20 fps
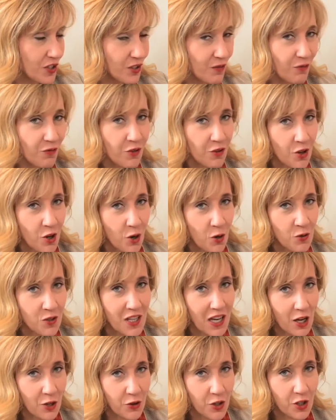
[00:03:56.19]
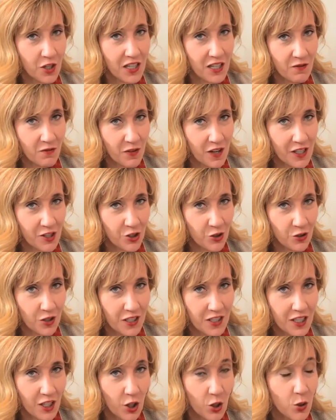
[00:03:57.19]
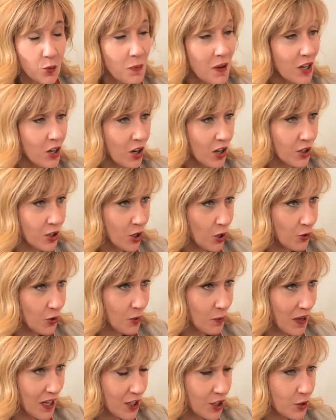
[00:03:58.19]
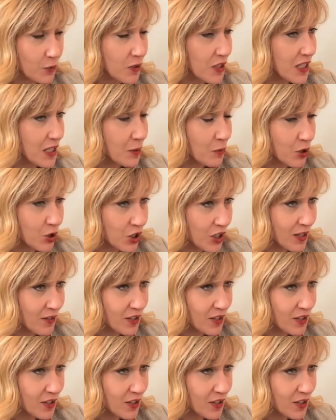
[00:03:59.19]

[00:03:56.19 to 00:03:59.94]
And for those out there at Investor Intel who may not know your management team, could you give